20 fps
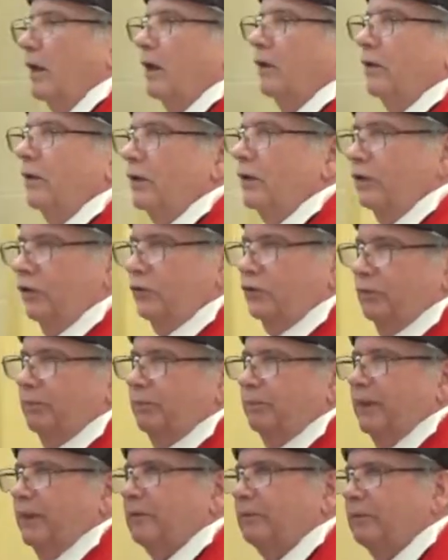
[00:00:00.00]
Yeah, I'll take the
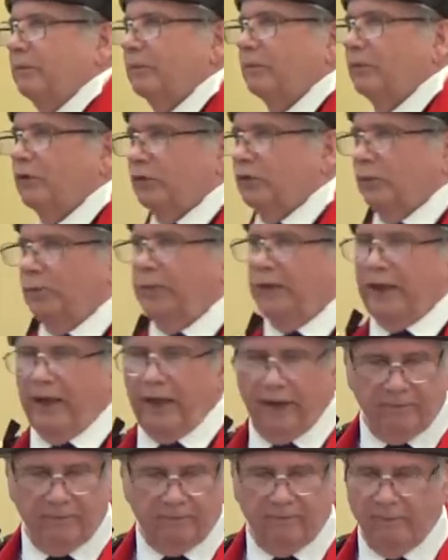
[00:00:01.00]
UVA,
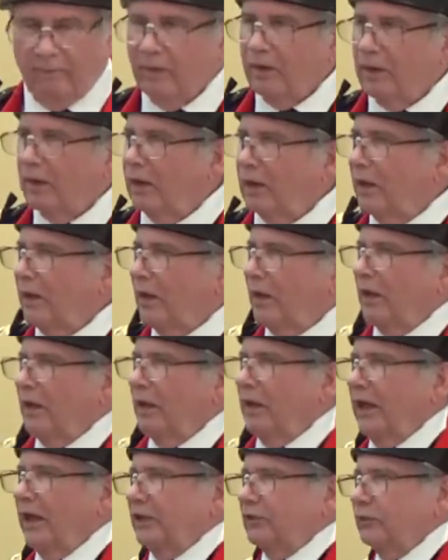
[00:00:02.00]
the
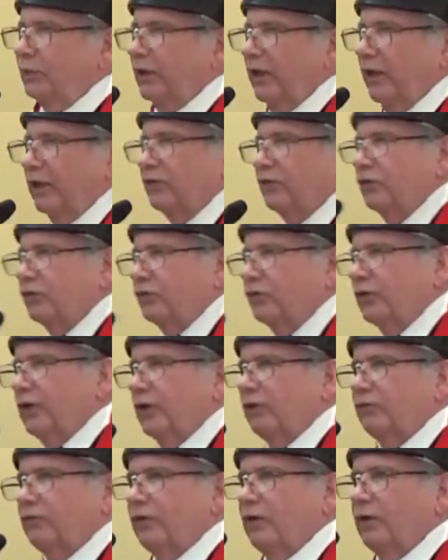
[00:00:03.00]
ancestor. That's where your ancestor
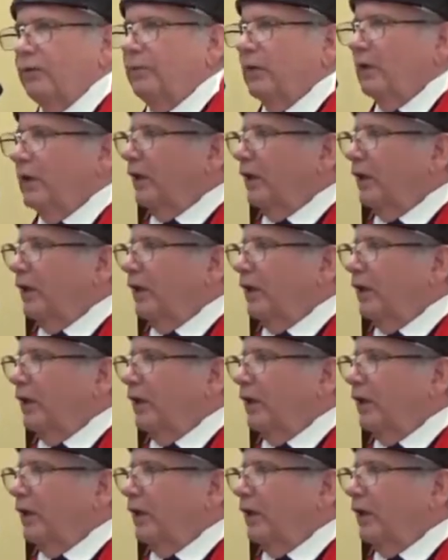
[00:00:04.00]
comes from.